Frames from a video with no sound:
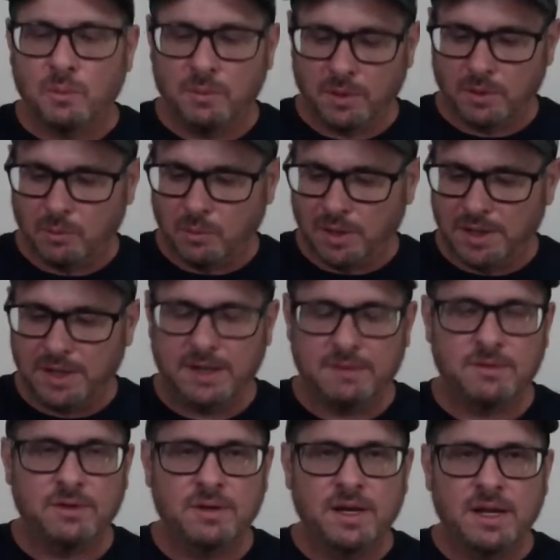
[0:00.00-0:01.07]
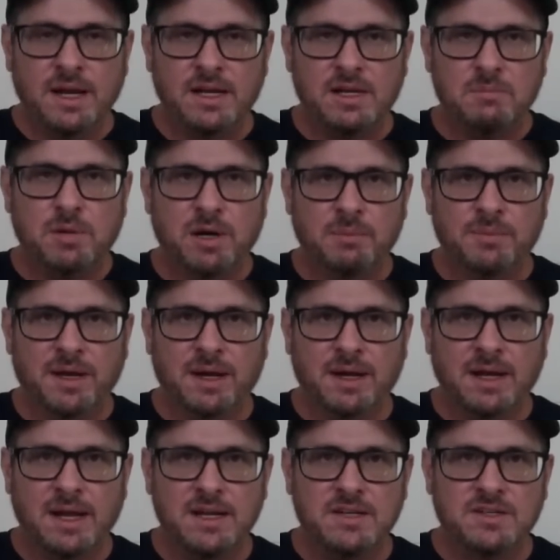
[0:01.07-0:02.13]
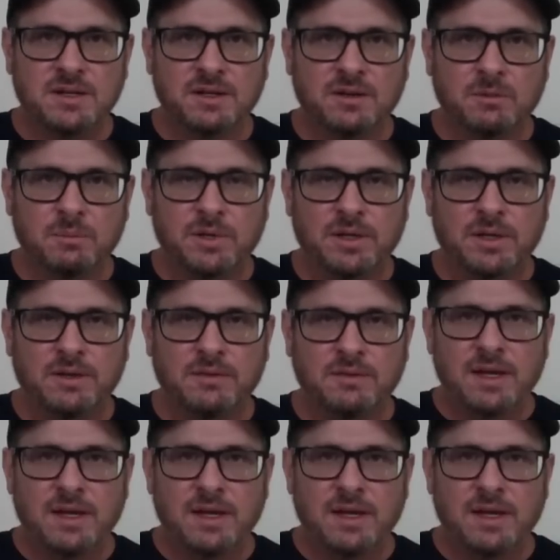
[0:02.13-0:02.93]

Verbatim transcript: or whatever, and you bump that gauge a little bit,